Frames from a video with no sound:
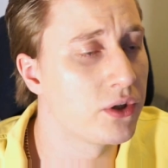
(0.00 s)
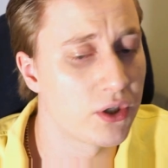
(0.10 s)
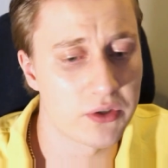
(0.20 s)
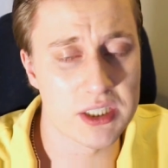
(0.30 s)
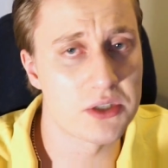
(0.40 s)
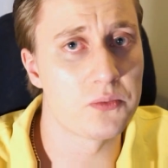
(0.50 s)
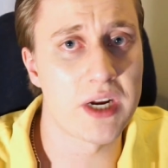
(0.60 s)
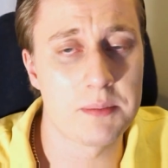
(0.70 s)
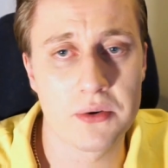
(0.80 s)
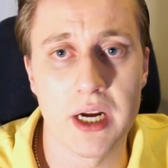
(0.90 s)
You know, there's the
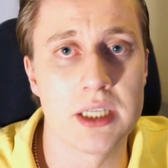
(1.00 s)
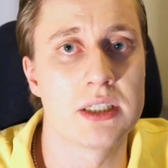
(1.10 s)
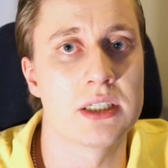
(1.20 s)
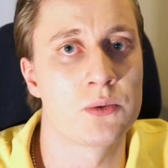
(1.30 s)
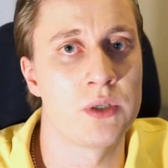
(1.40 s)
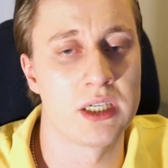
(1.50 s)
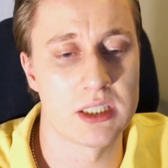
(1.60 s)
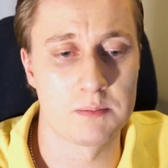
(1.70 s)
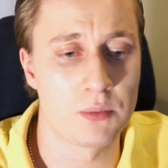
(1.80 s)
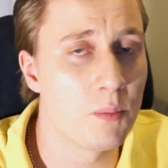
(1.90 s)
rape crisis in Sweden, there's
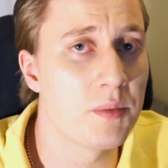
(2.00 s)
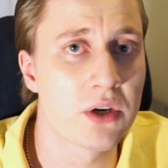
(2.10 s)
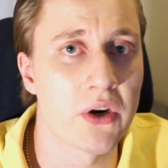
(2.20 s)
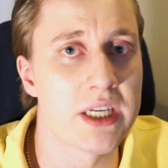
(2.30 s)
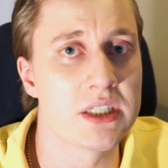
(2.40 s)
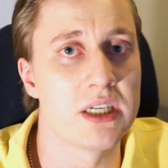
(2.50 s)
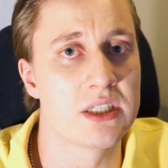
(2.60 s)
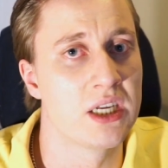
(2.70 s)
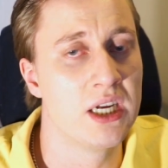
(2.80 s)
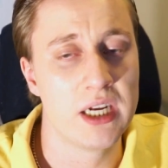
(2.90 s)
a bombing
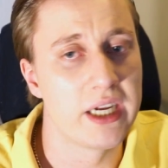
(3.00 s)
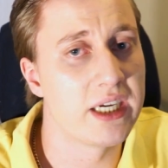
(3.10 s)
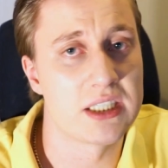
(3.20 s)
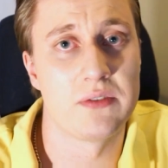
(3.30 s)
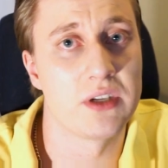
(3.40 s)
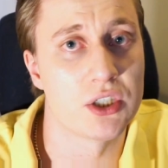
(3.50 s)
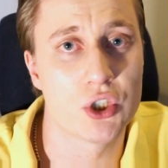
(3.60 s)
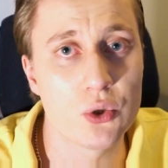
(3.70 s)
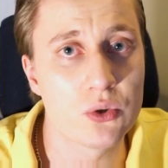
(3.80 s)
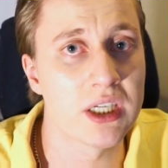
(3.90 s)
crisis, and there's even a
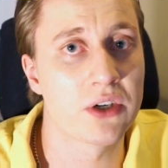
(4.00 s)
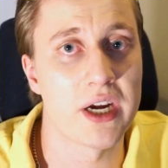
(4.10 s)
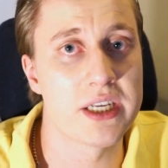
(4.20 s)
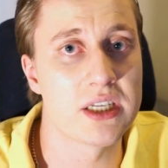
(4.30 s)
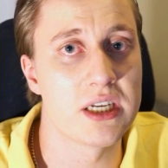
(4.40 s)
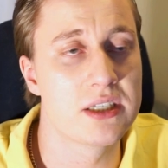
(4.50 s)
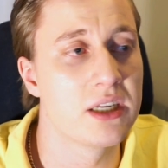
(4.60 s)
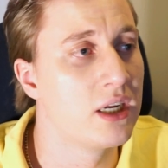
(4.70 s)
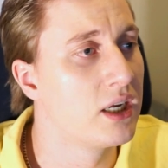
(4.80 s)
shooting crisis.